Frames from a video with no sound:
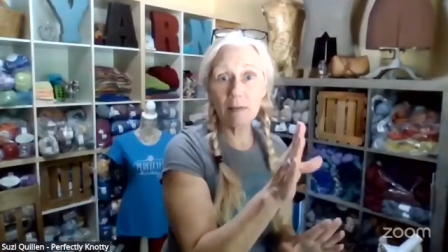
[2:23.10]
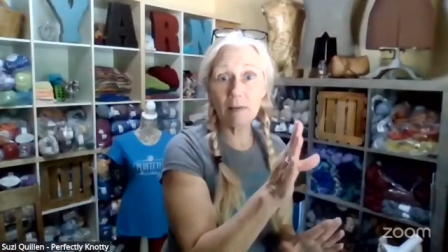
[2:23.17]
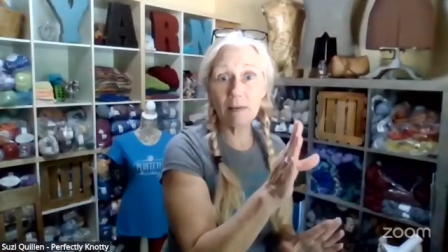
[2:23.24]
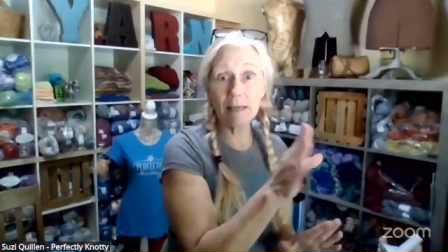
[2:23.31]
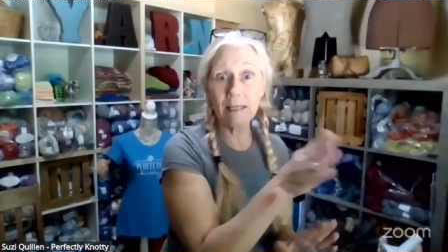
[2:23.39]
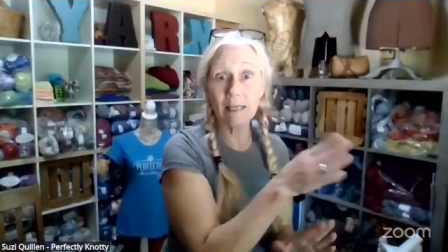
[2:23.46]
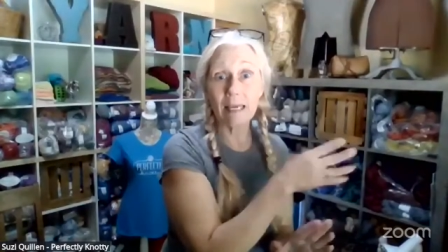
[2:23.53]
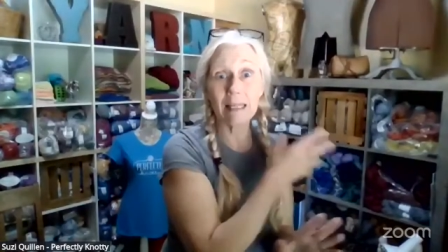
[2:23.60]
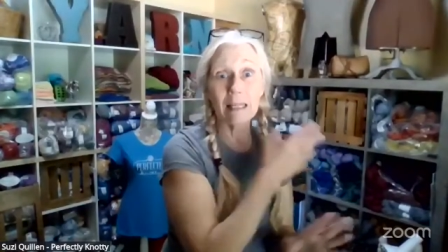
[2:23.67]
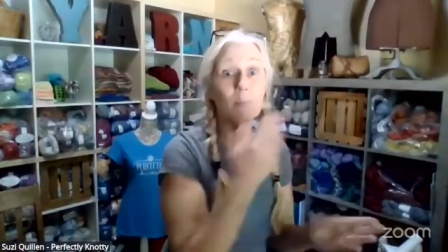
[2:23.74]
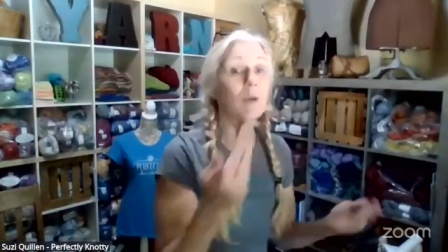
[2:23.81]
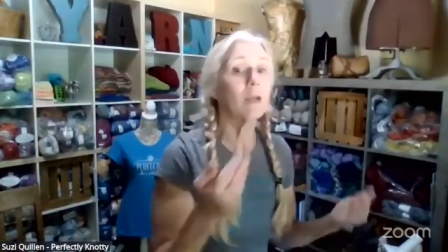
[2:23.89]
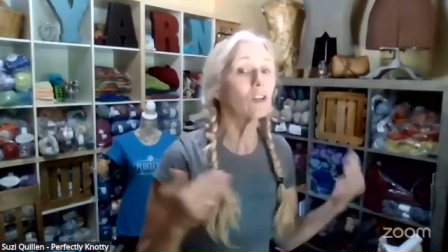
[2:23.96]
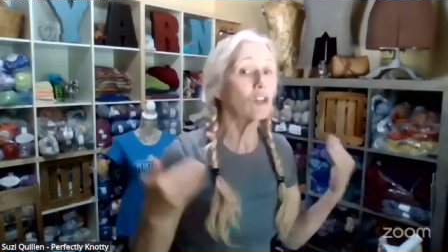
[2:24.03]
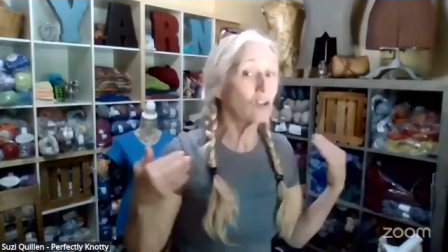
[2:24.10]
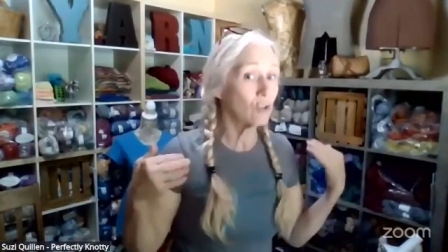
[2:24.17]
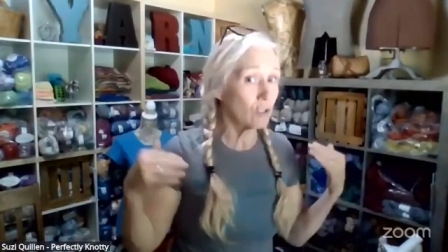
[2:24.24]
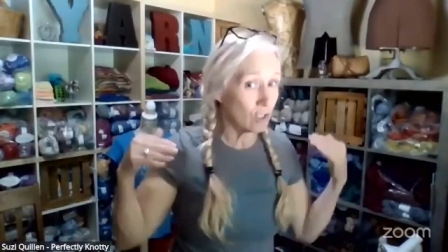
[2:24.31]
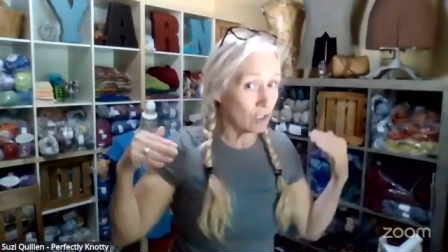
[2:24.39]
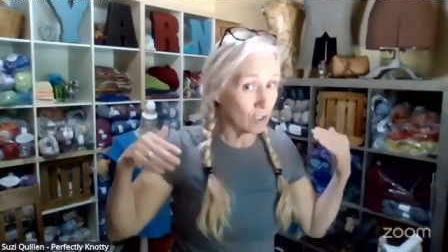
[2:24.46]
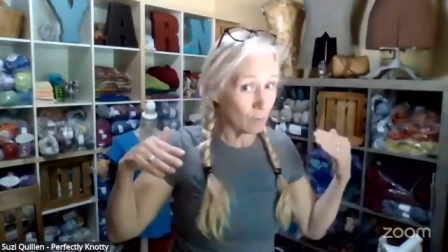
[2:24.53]
get the
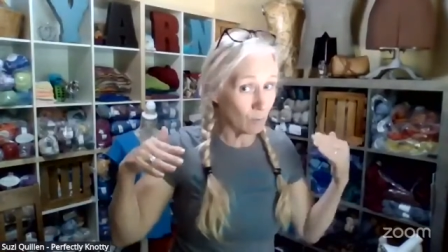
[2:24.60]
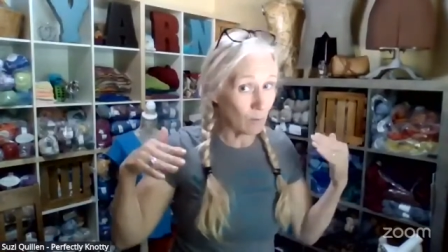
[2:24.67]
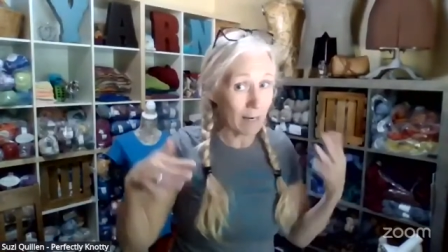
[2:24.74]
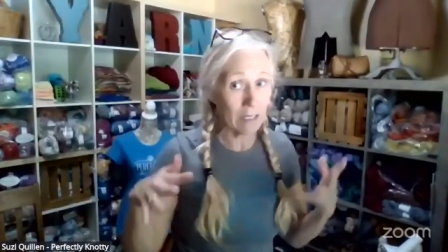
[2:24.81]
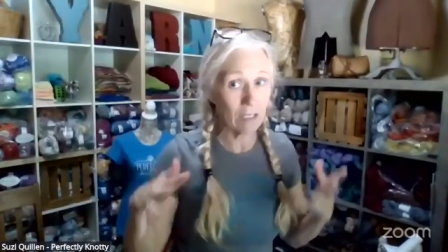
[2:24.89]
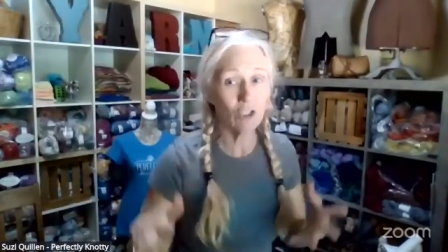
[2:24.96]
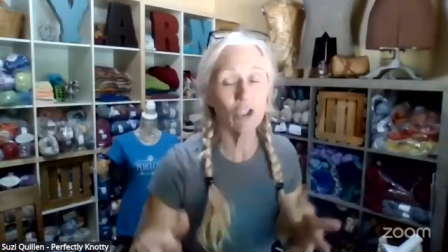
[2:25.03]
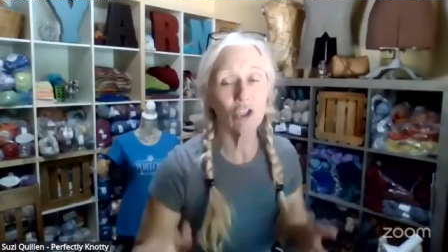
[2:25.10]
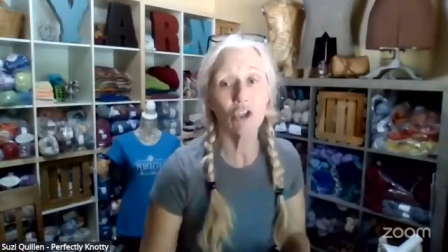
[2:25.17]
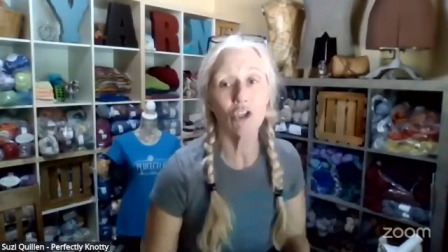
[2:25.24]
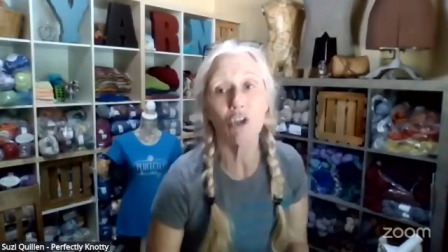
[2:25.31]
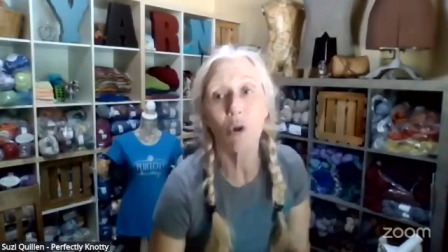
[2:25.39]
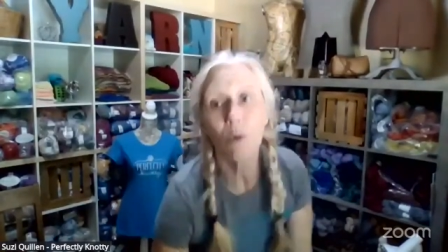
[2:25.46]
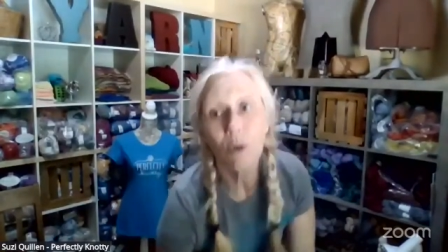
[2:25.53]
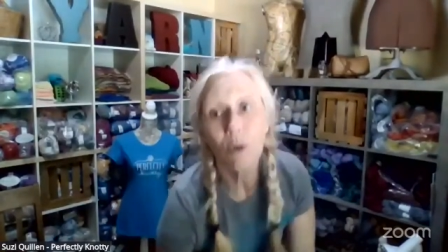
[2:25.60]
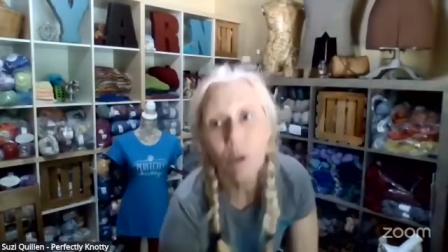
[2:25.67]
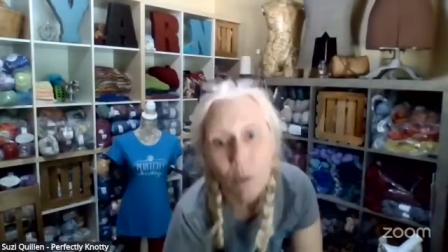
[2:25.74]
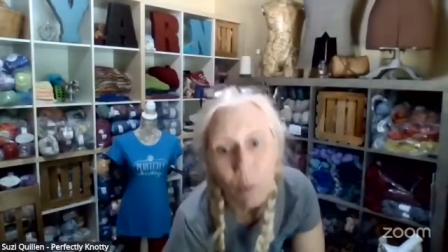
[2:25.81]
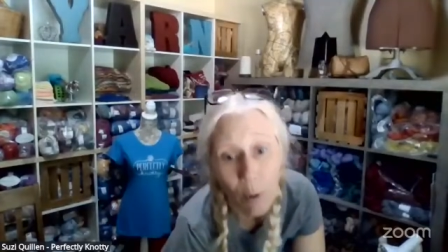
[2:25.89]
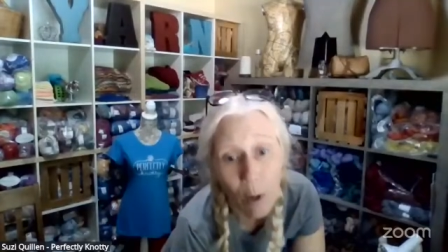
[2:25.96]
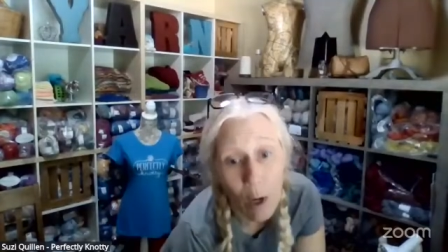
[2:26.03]
pictures ready to show
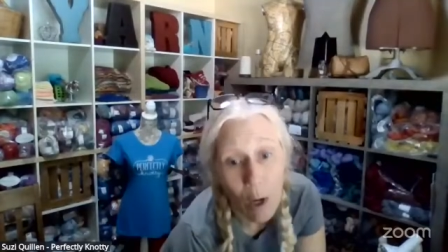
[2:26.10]
you